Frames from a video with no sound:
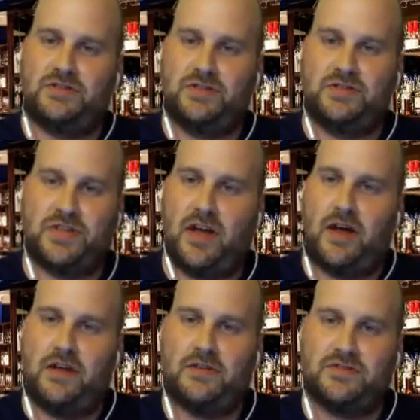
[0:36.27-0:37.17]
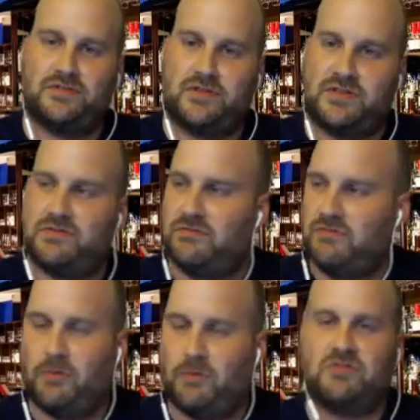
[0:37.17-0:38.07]
This guy is the
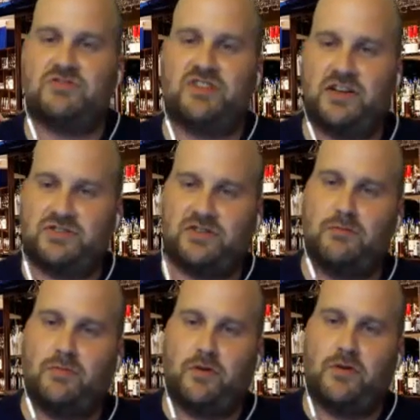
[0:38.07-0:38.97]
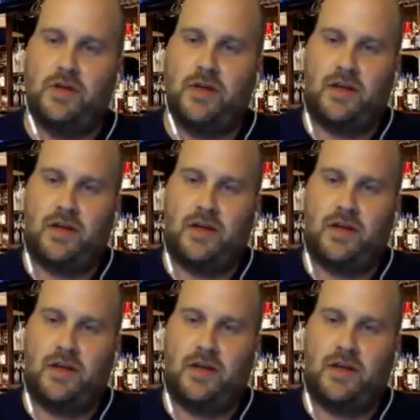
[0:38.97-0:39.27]
number one sex symbol